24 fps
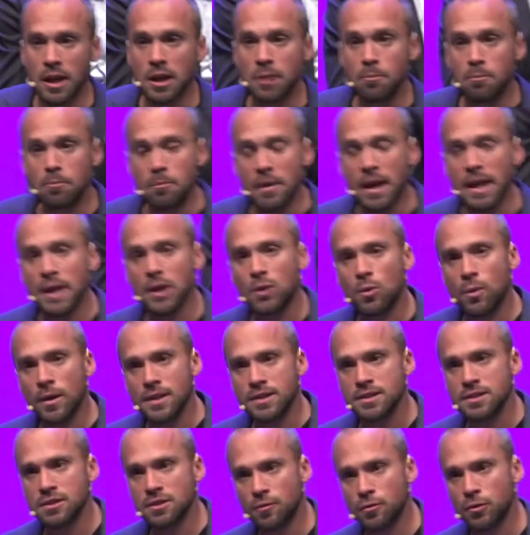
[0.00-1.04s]
the main
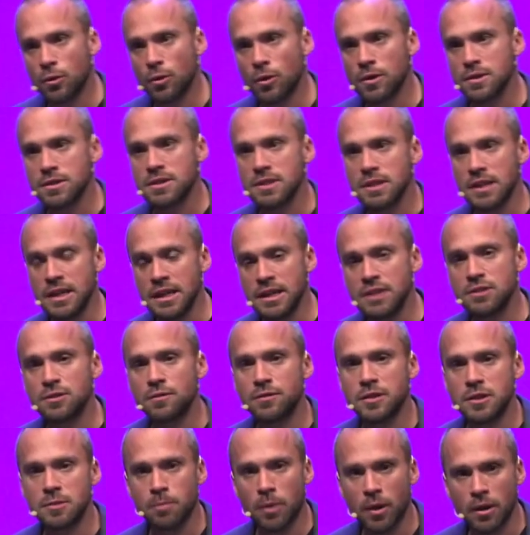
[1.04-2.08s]
question, of course, in each of
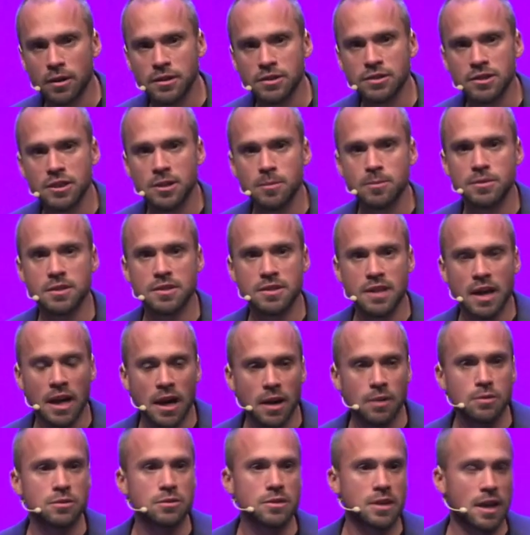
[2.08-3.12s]
these partnerships is how
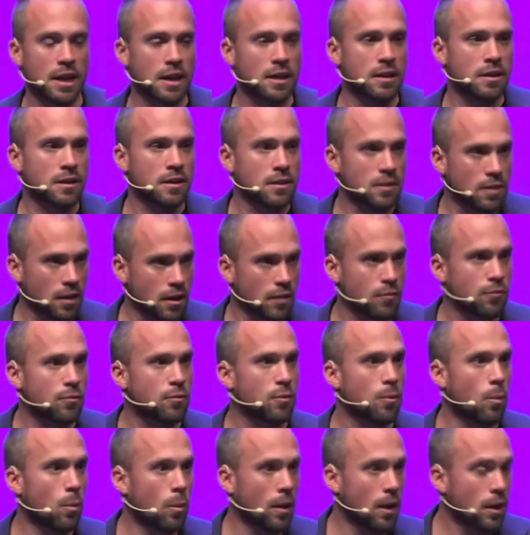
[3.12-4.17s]
to get enough
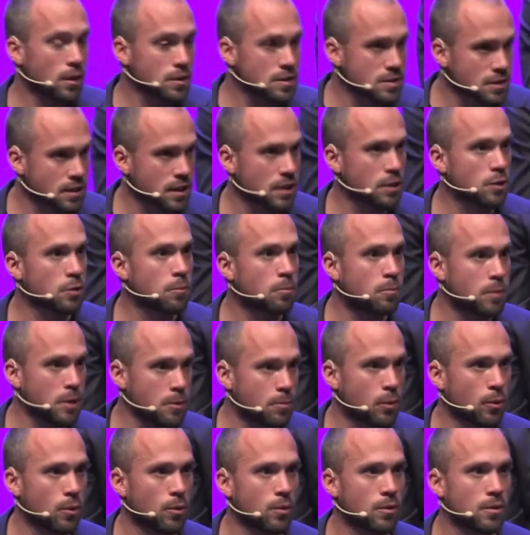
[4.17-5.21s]
well-skilled
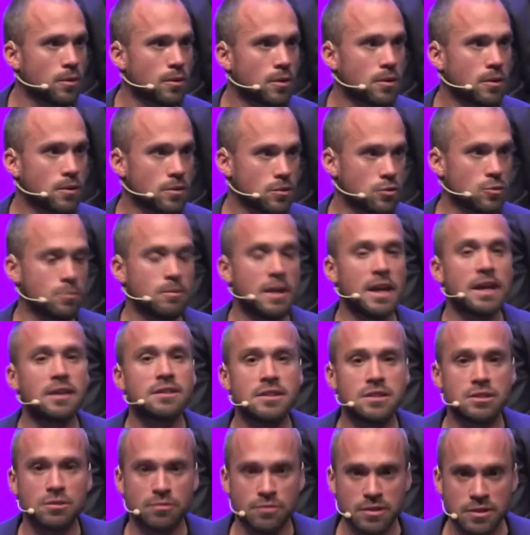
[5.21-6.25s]
people to make
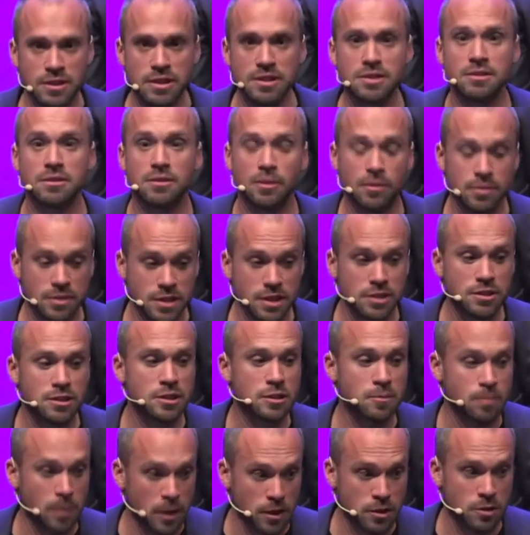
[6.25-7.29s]
these transi transitions
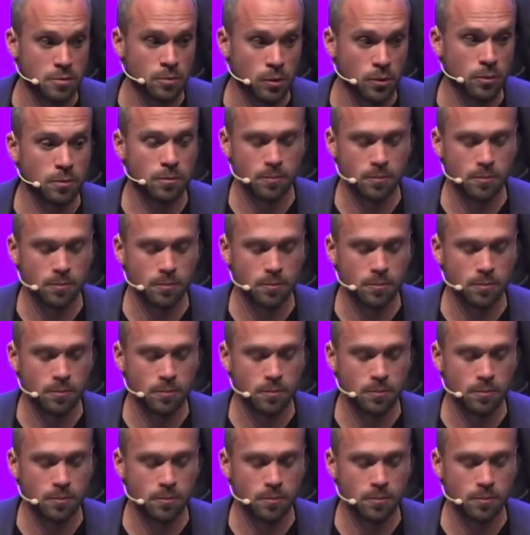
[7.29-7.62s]
possible.